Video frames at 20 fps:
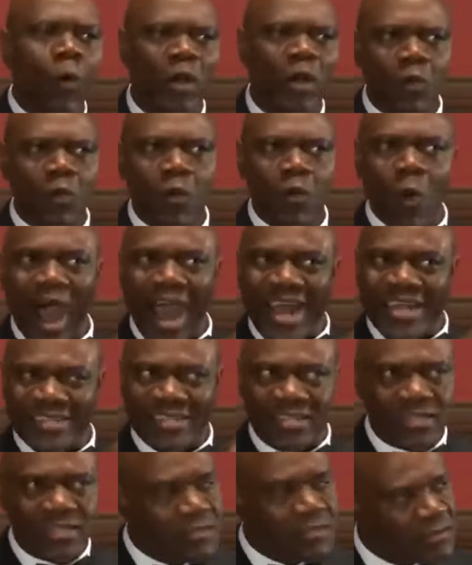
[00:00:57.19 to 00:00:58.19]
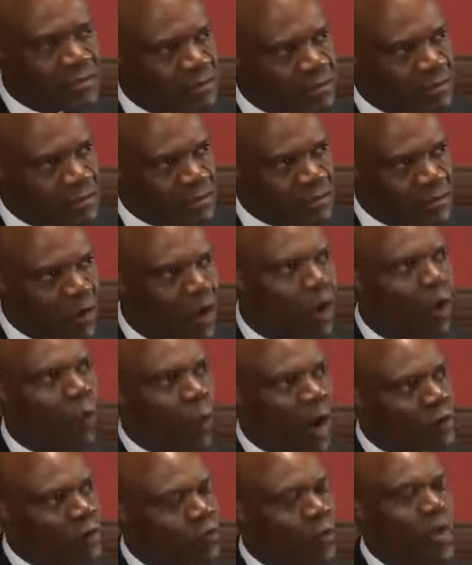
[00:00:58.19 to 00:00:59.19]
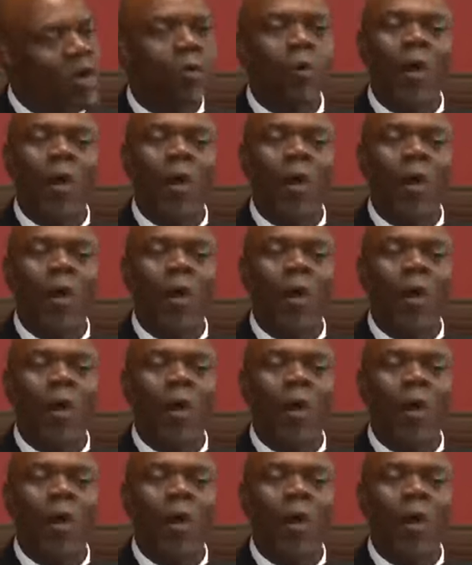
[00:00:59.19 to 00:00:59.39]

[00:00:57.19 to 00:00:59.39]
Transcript: what we want. What we